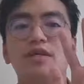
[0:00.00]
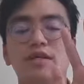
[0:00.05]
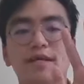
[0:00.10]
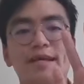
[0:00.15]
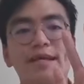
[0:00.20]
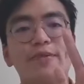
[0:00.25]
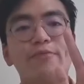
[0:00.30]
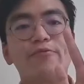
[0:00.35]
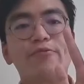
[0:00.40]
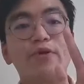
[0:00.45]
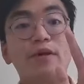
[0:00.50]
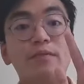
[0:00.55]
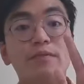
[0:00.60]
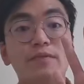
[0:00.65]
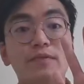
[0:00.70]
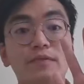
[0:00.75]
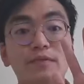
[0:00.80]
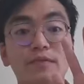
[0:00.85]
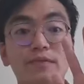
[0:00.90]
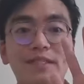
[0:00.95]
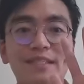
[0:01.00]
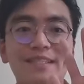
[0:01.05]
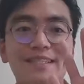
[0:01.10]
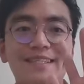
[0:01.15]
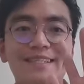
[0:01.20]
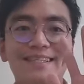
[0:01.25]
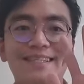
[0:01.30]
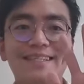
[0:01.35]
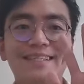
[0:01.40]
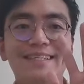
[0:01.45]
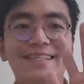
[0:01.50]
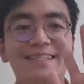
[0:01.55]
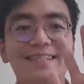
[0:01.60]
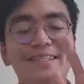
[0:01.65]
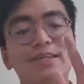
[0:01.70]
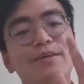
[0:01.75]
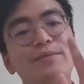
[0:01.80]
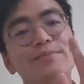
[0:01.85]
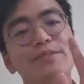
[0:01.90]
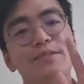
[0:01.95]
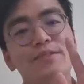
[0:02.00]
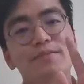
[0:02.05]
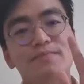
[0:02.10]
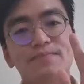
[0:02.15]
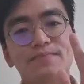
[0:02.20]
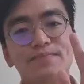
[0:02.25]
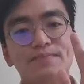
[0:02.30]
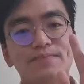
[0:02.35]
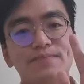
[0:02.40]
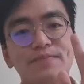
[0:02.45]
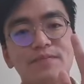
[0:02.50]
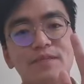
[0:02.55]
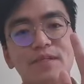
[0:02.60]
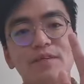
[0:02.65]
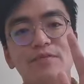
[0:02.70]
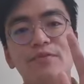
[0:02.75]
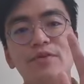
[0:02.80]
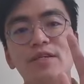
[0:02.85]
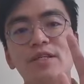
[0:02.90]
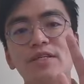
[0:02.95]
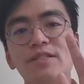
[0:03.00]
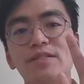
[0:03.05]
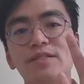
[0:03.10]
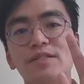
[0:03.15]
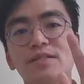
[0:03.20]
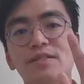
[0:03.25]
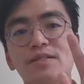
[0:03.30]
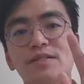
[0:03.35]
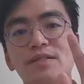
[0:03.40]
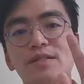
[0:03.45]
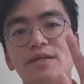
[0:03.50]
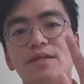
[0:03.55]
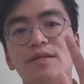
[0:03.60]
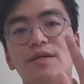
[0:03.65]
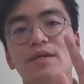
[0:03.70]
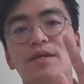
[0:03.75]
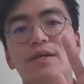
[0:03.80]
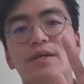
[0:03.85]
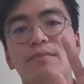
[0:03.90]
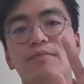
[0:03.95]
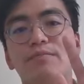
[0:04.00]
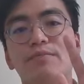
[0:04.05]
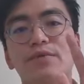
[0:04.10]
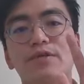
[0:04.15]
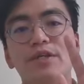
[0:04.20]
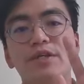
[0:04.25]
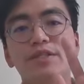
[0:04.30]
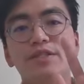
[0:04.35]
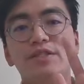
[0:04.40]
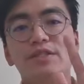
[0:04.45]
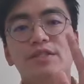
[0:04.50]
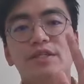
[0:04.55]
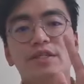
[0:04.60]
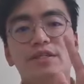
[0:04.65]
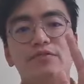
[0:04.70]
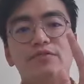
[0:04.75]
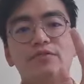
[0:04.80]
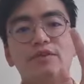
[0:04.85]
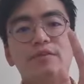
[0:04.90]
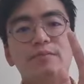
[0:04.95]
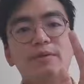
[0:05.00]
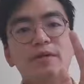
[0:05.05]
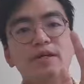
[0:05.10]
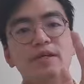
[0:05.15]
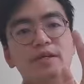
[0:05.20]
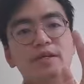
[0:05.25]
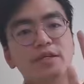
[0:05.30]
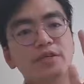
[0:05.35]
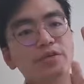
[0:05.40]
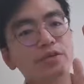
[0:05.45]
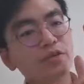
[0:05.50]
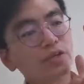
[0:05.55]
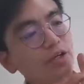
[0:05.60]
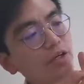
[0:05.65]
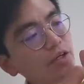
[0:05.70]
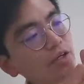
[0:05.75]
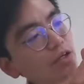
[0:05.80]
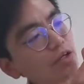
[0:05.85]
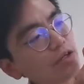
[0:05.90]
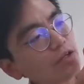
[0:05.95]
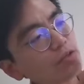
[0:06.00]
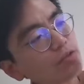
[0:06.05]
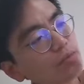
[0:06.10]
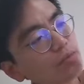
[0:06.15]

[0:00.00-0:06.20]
and rub 10 times. Release, press and rub again. Okay, so